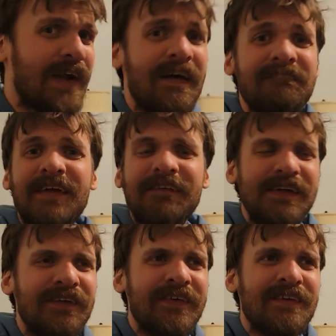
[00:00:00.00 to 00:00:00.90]
I'm going to
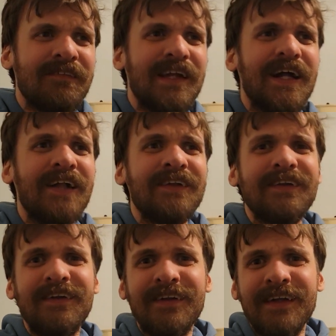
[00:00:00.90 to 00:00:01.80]
be doing something a
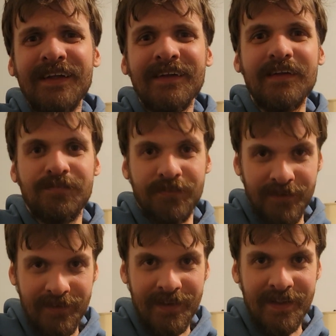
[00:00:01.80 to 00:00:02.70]
little
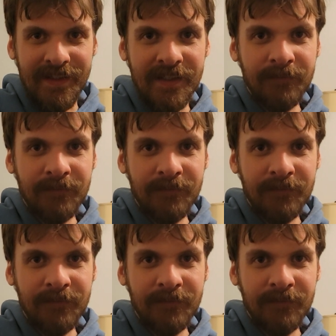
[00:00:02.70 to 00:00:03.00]
different today.